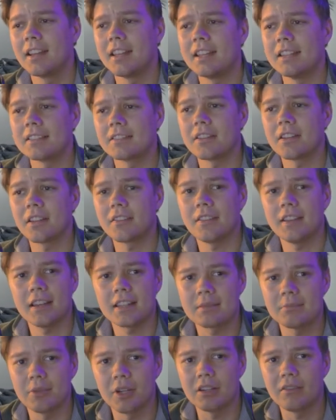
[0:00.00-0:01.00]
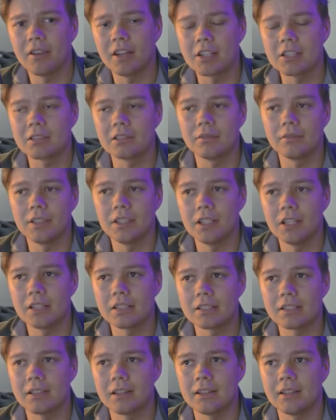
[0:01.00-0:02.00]
He's got 1,000 motivational
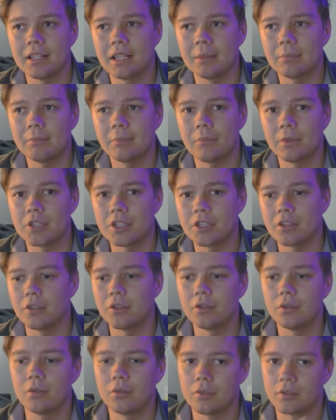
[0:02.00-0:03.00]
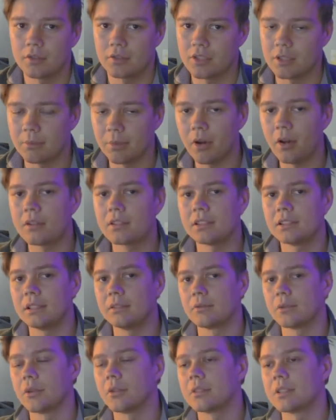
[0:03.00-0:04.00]
videos lined up, which are all
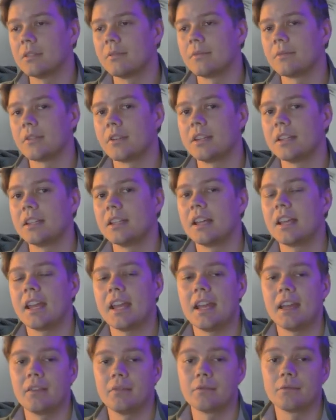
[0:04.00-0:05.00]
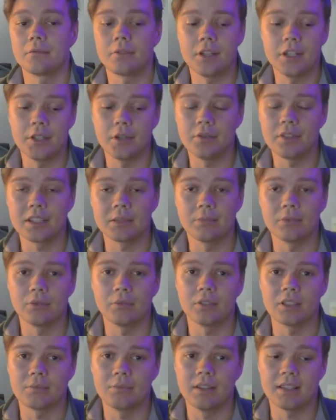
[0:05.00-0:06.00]
supposedly royalty-free and
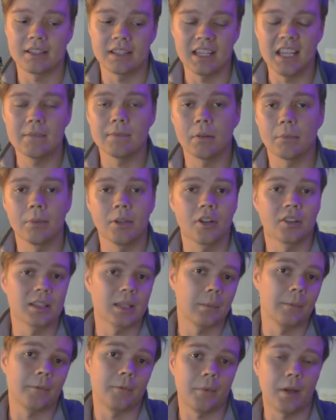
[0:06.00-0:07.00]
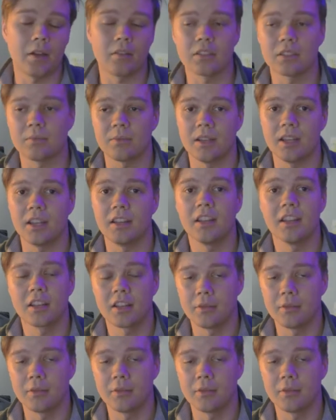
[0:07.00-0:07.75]
reusable, which means that he probably got them from elsewhere,